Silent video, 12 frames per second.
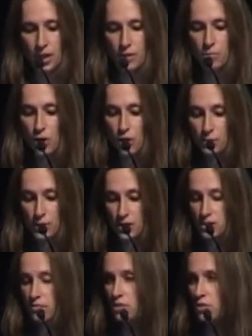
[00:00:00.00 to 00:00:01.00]
In part
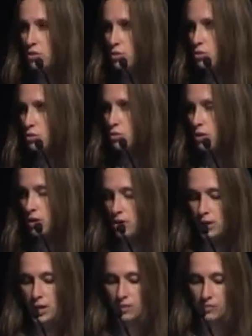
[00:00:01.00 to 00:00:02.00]
because of the new
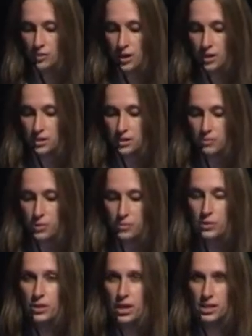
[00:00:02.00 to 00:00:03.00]
influx of
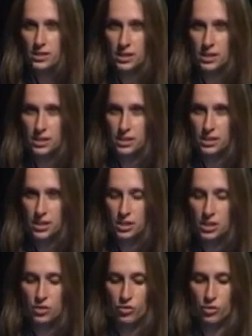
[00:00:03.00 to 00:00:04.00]
people and ideas that
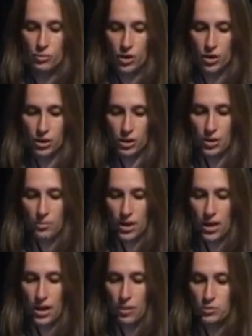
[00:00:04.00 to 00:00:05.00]
Teach for America
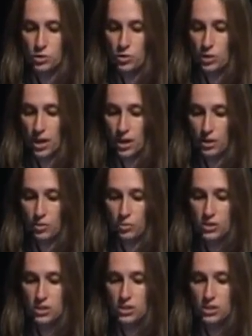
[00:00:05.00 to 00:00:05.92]
alumni helped create, we